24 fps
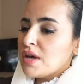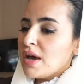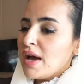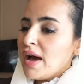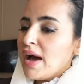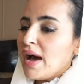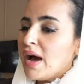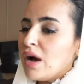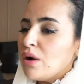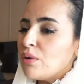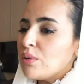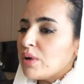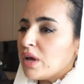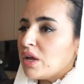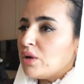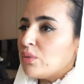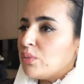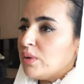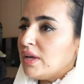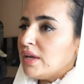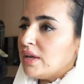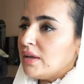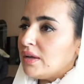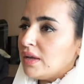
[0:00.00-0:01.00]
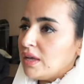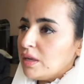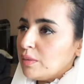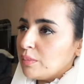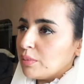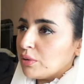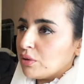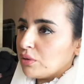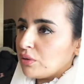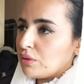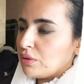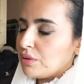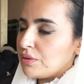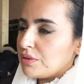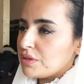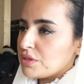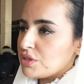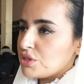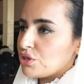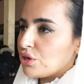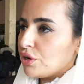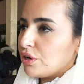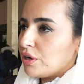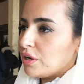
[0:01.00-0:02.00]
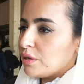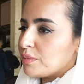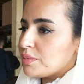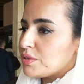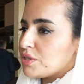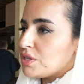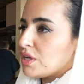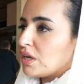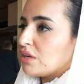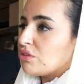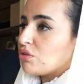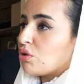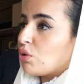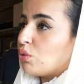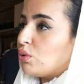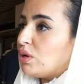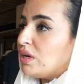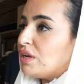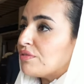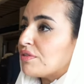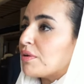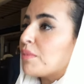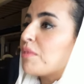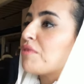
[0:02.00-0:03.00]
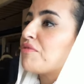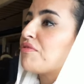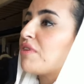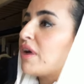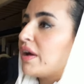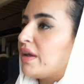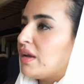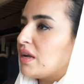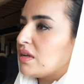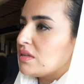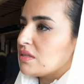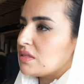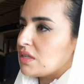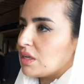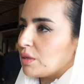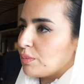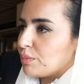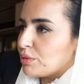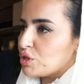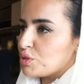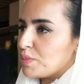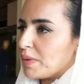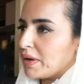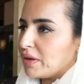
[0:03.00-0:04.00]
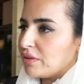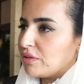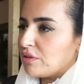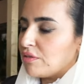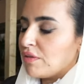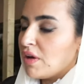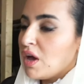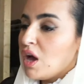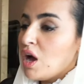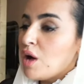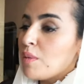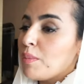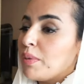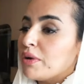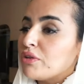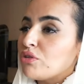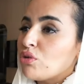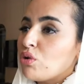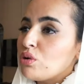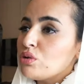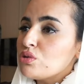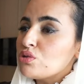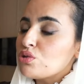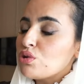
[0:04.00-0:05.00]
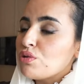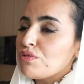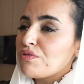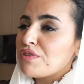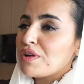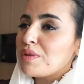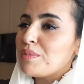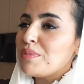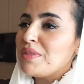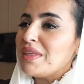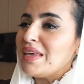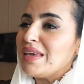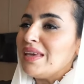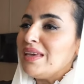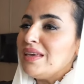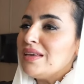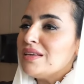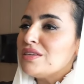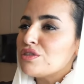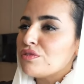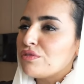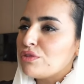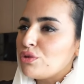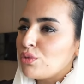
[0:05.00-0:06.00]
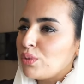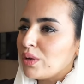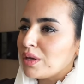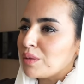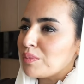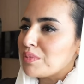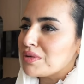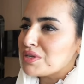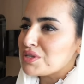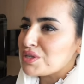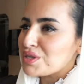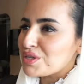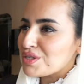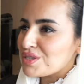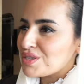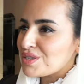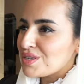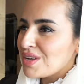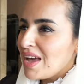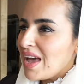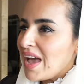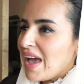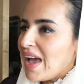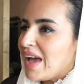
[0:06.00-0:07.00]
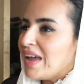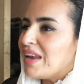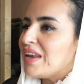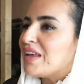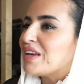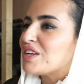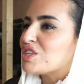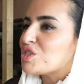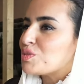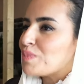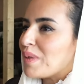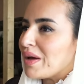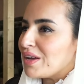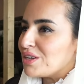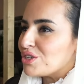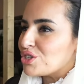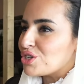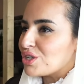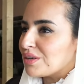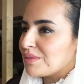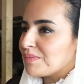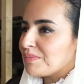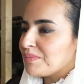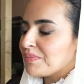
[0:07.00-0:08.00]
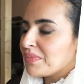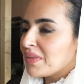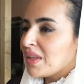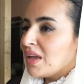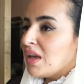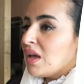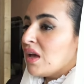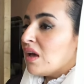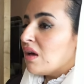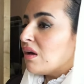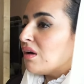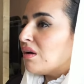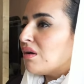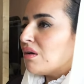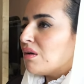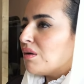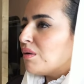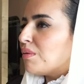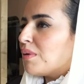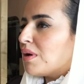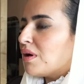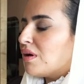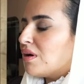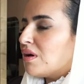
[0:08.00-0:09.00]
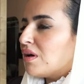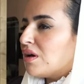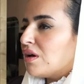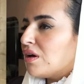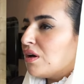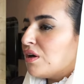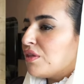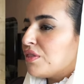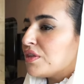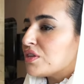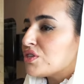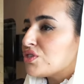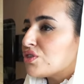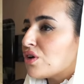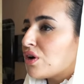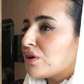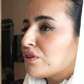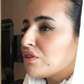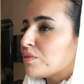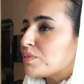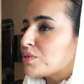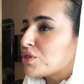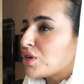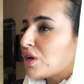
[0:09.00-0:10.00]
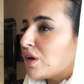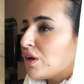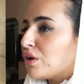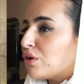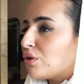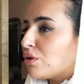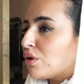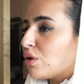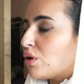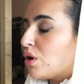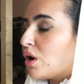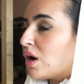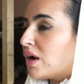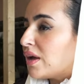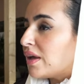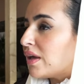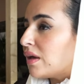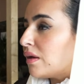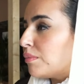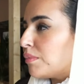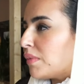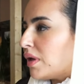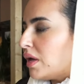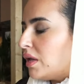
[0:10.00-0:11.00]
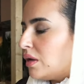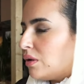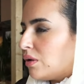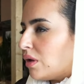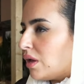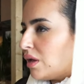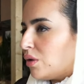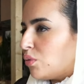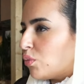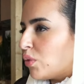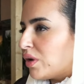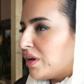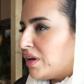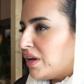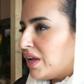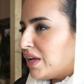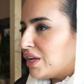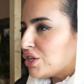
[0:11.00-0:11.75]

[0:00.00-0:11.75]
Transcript: is how can we enable the startups not only from a financing perspective, but also from the ease of doing business yes. and expansion? Mm. Uh, uh, the startups can go, in, in